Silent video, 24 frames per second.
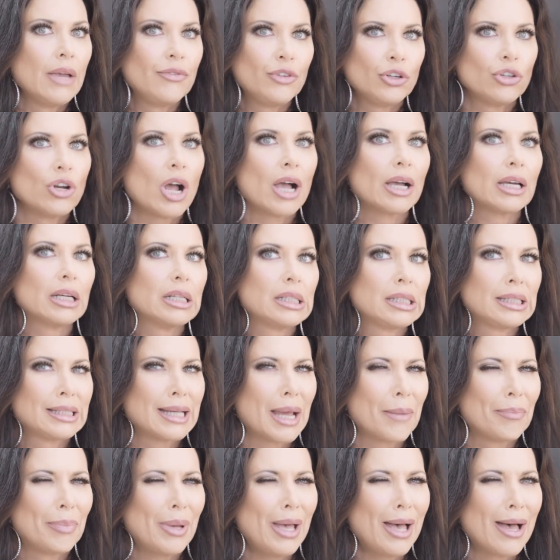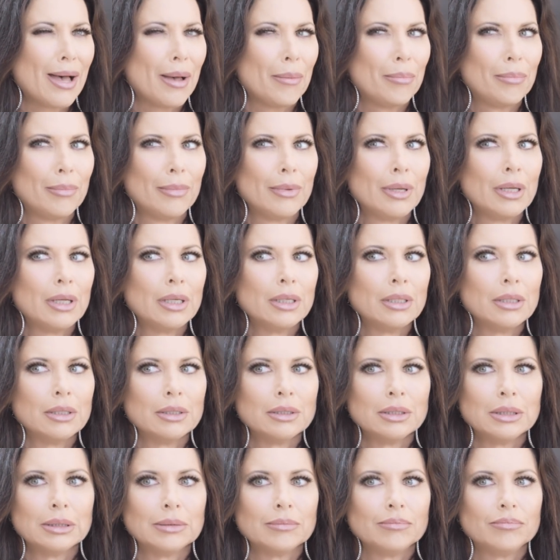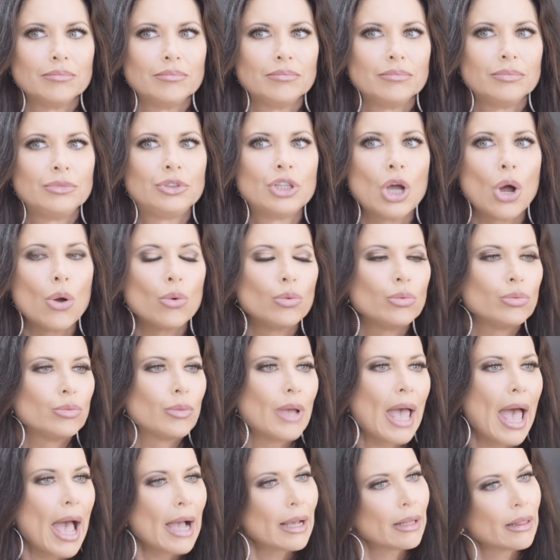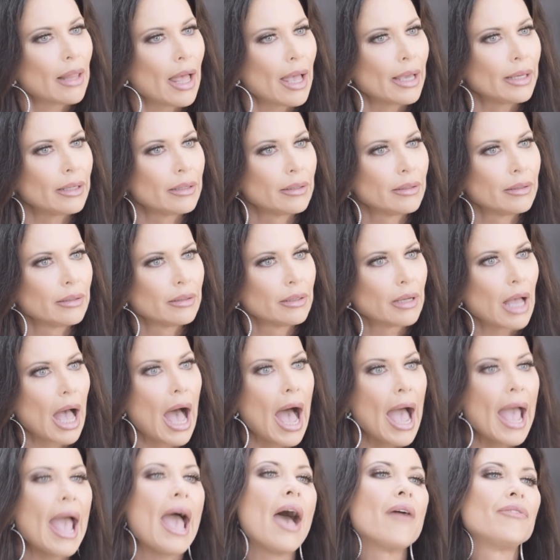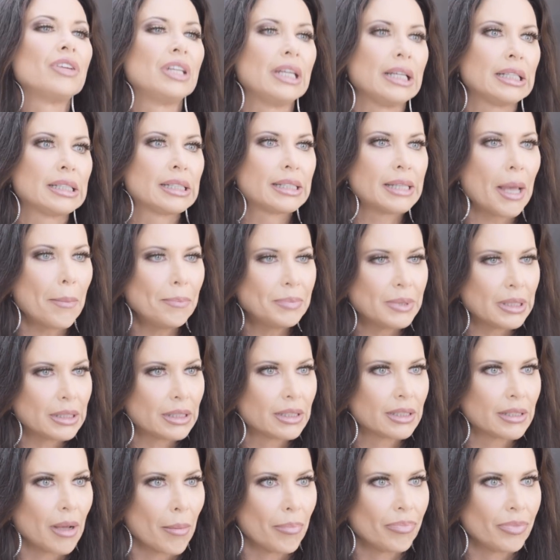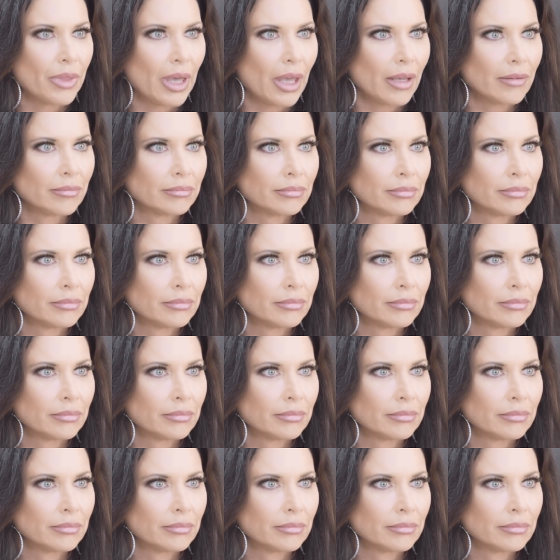if you're not going to step up, don't act like I haven't accepted something.